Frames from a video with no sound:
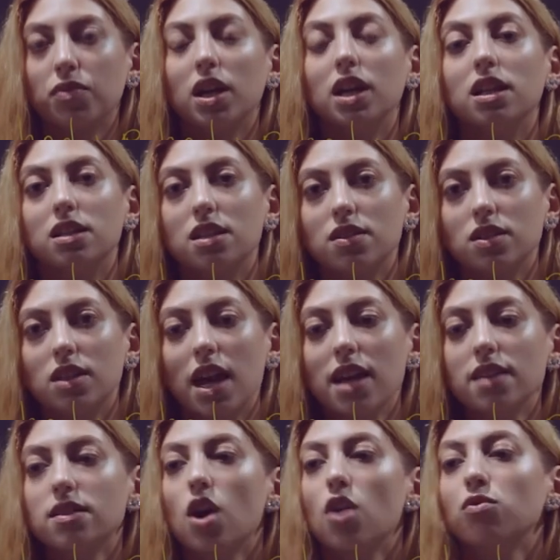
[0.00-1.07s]
In this
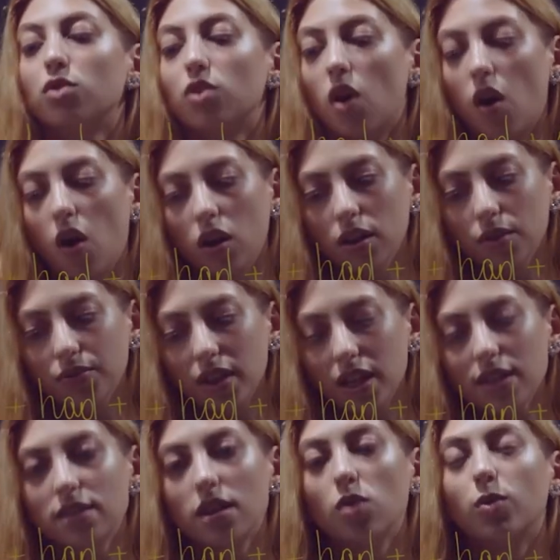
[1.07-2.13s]
case, for all of
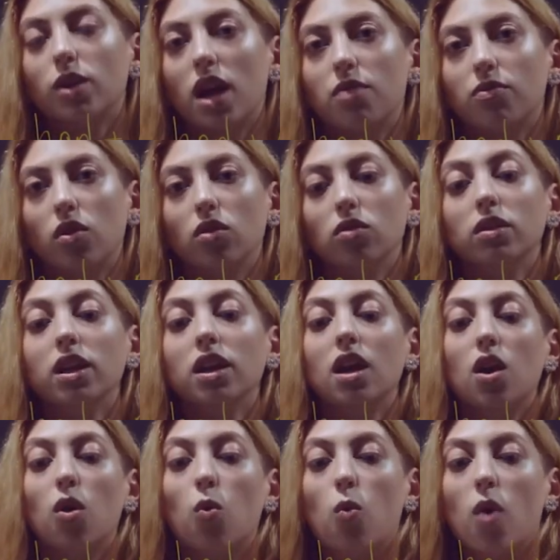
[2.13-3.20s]
this, we have only
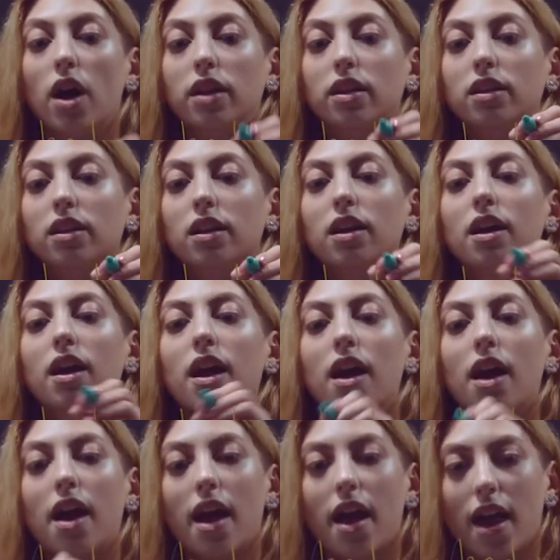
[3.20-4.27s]
one
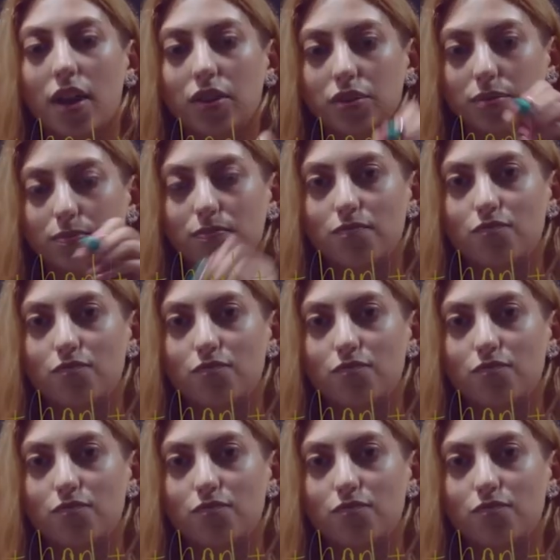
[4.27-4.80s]
had.